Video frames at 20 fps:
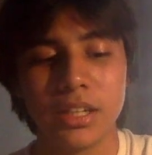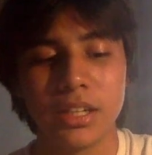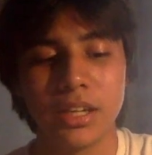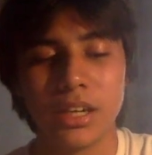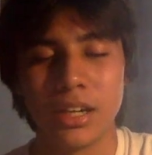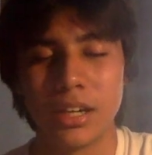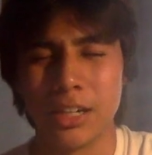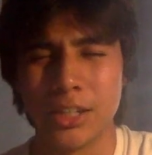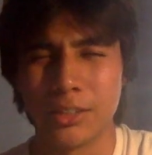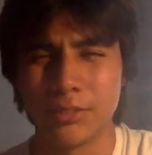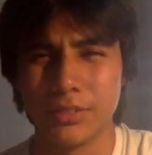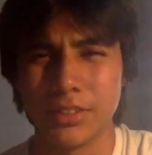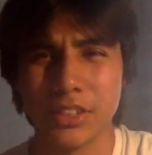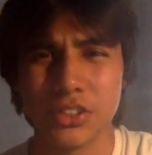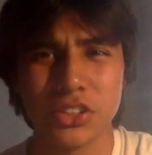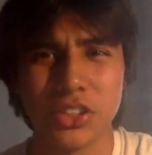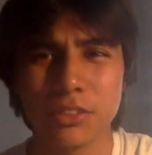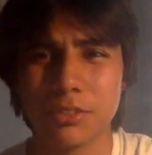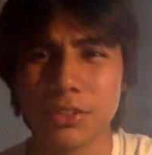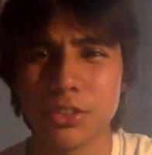
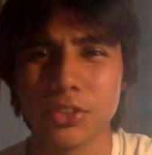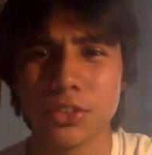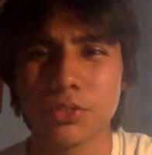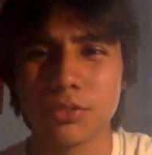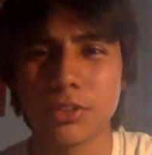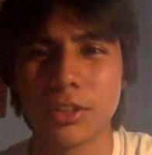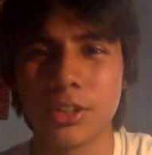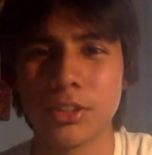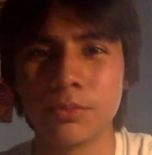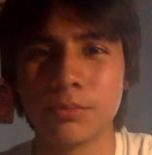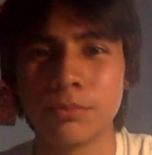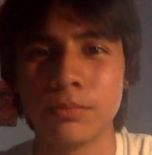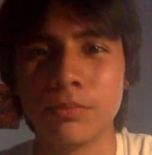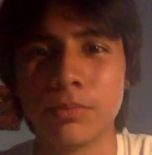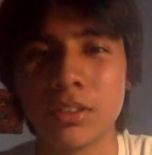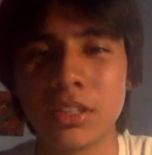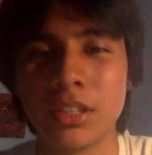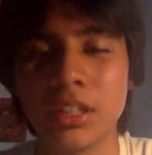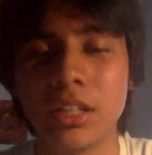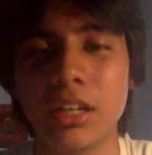This differs from
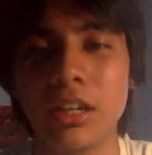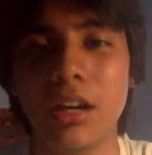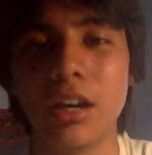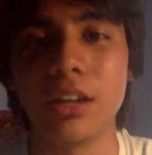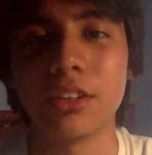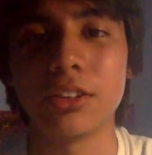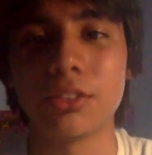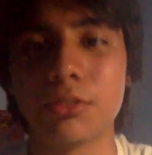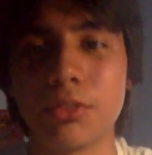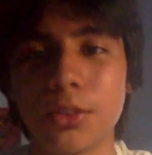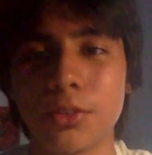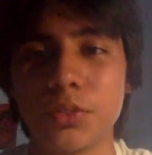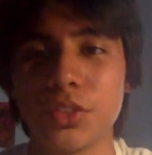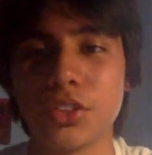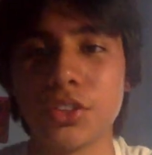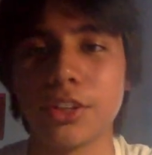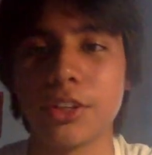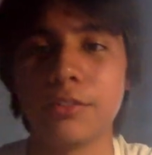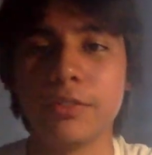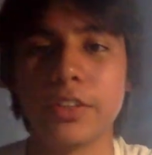other forms
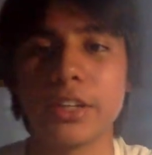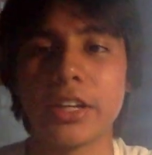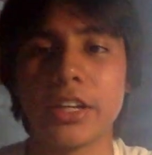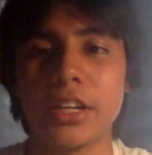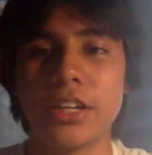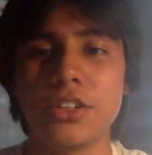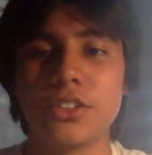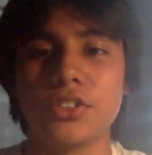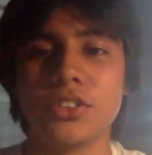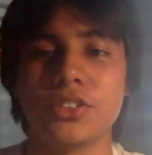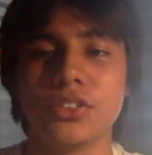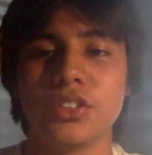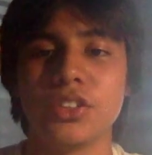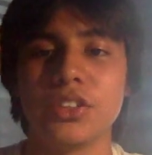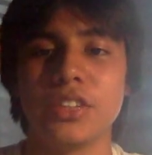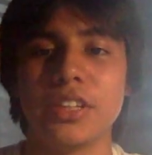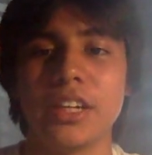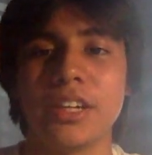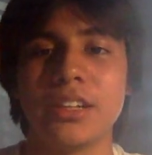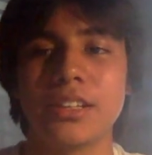of communications
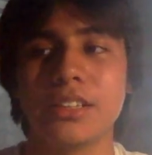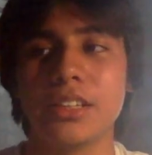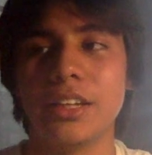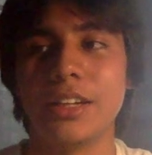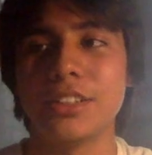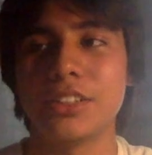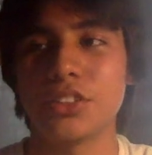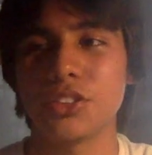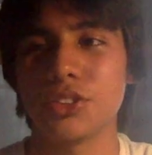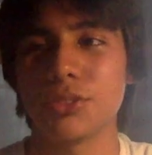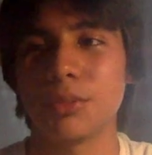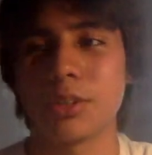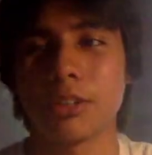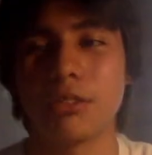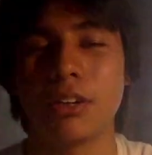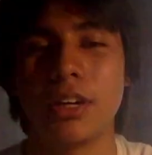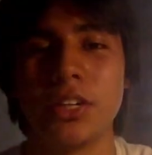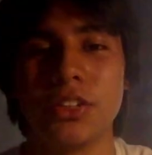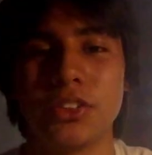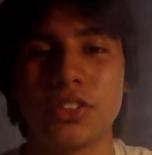in that it doesn't
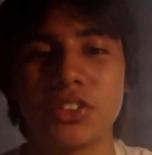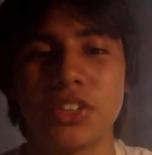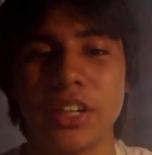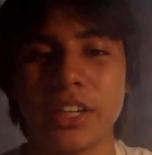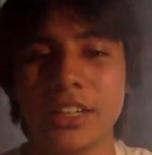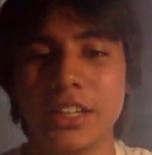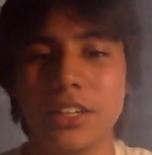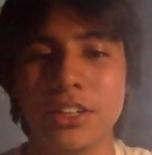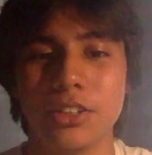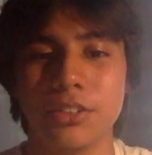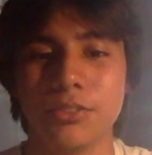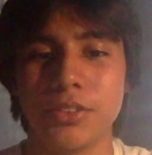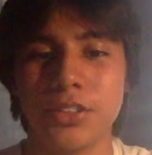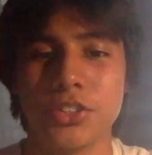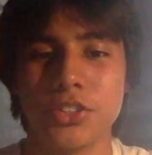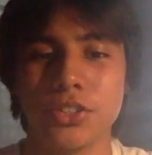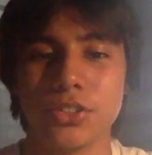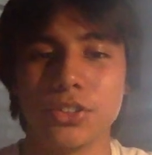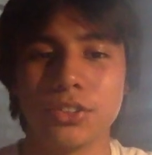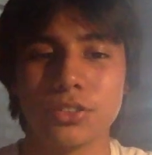require a second
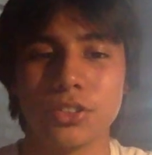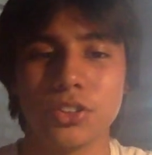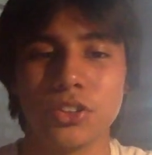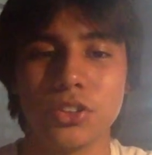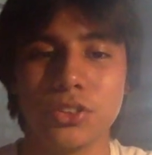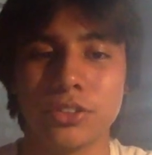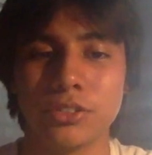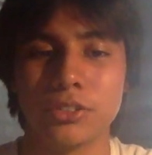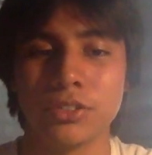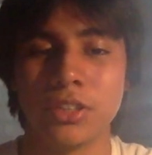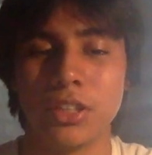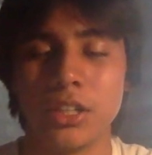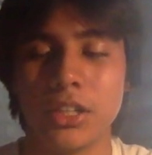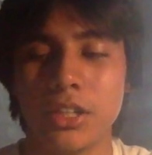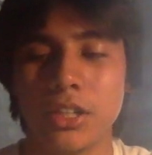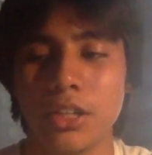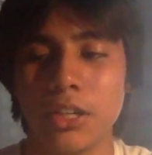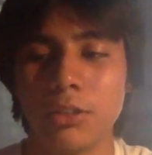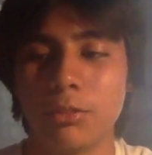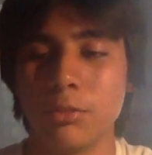individual to
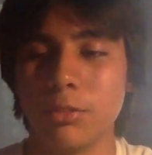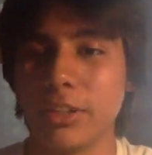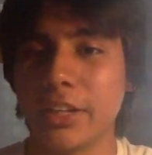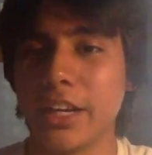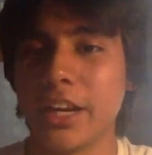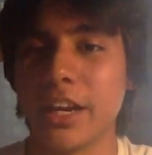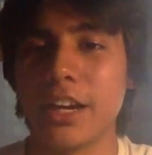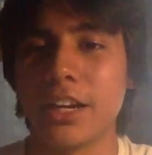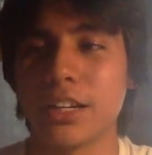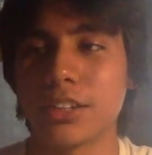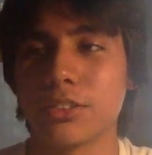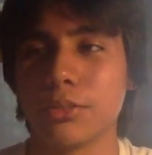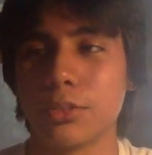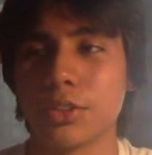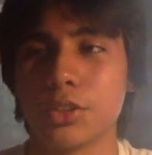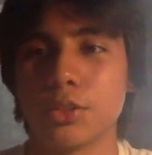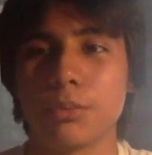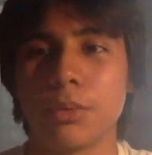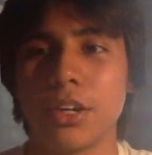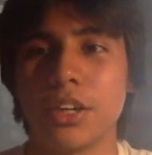react,
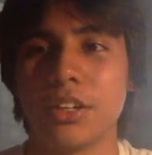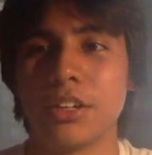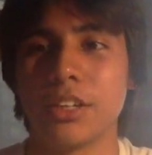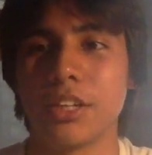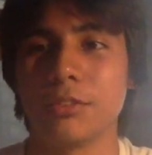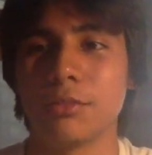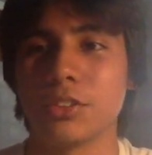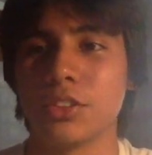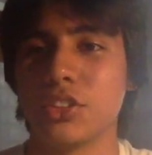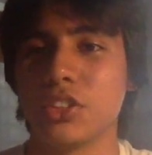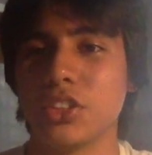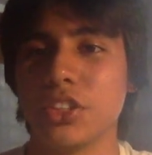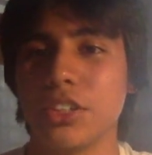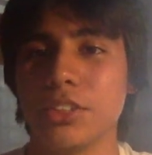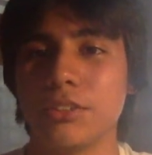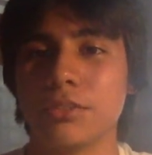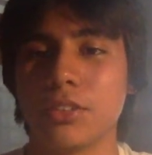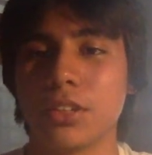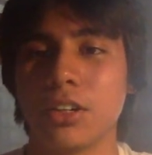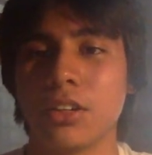respond, and
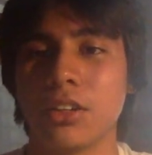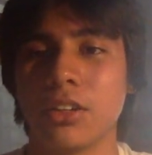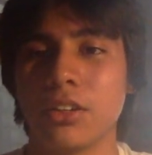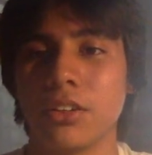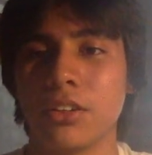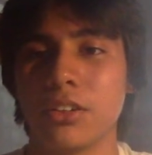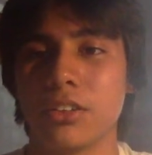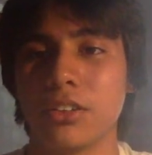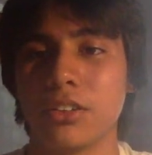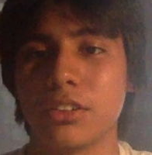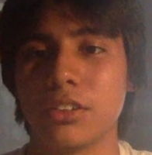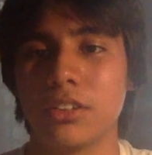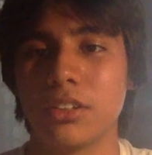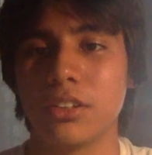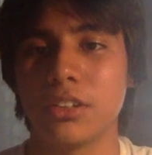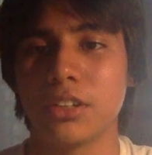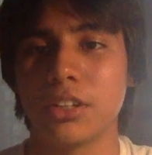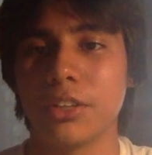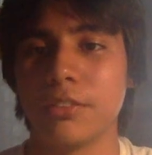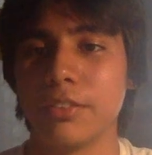receive our
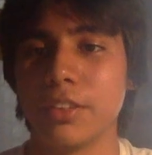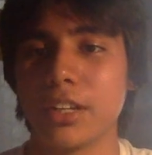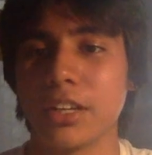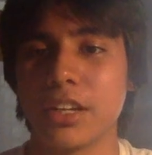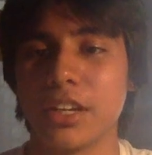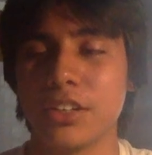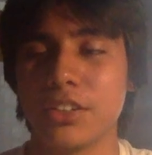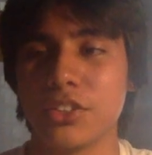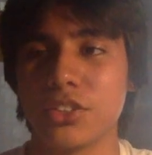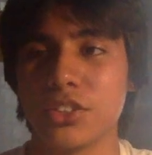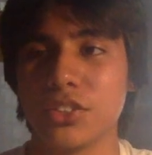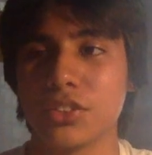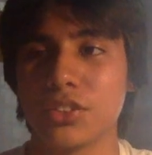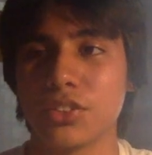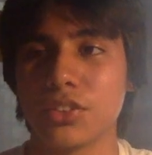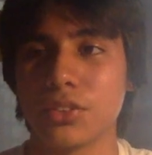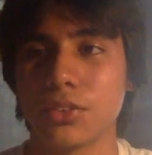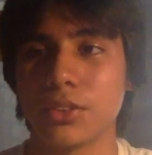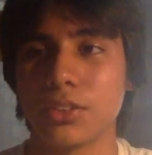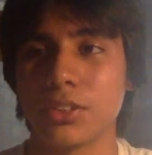
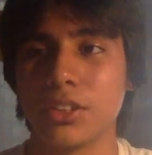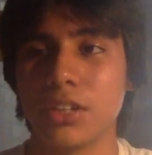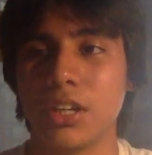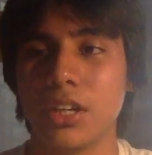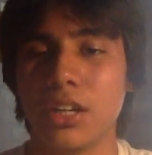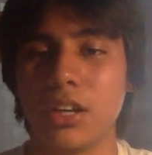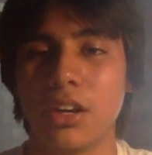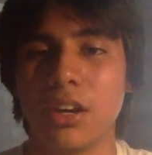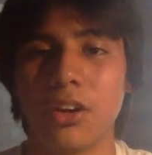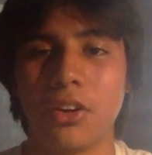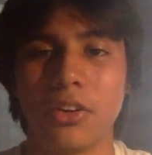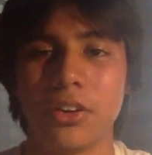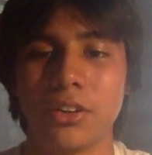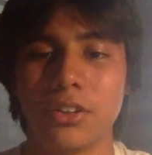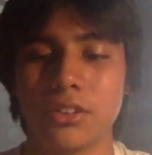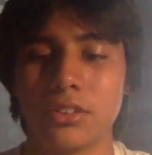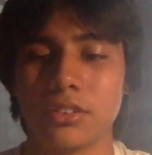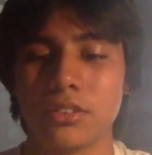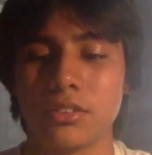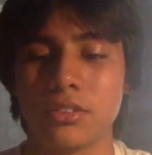communications or
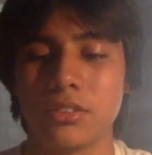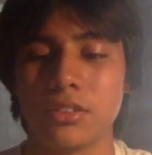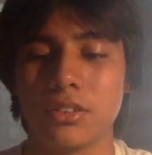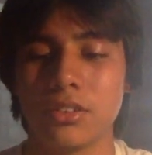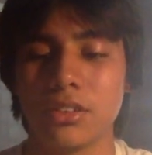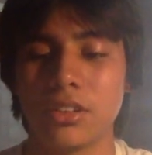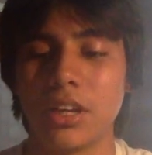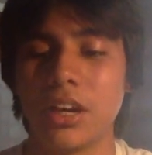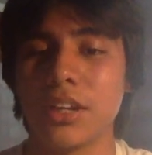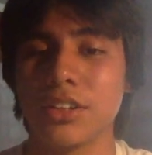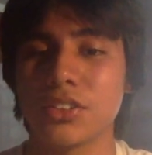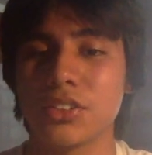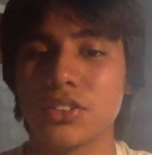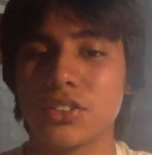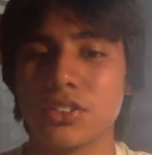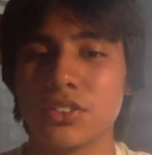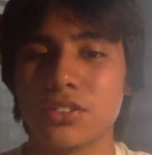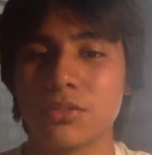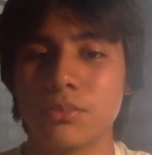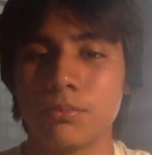our
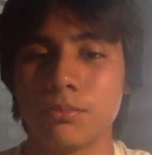thoughts.